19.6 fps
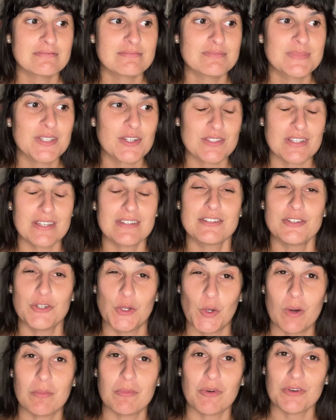because I
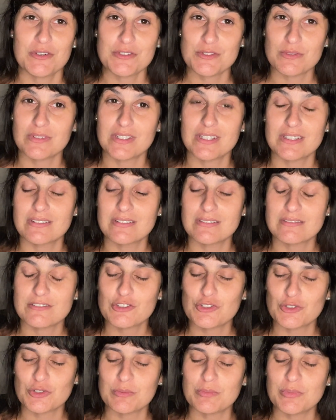know I'm going to need
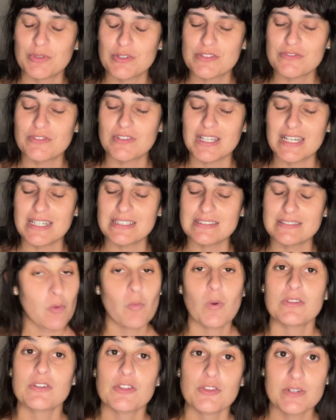short books for that.
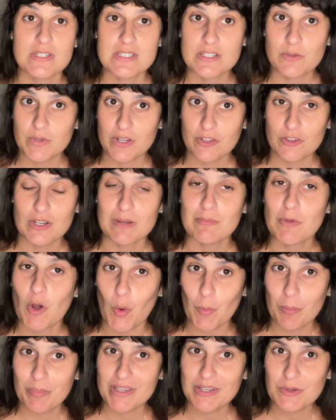Wonderthon is a readathon I'm
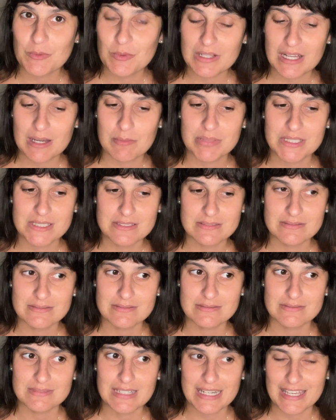hoping will happen
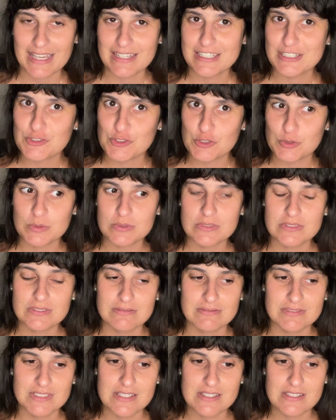again in June
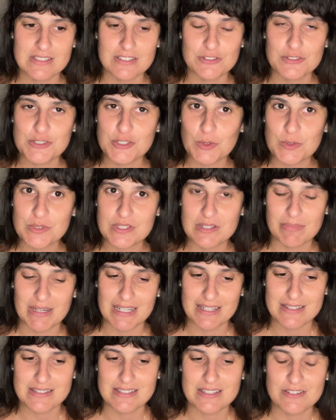this year. It's hosted by
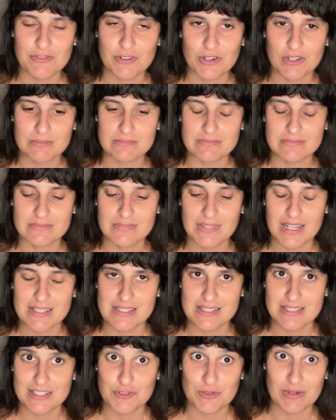Lizzie from
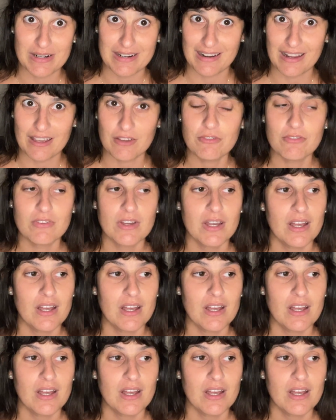Lizzie's Literary Life.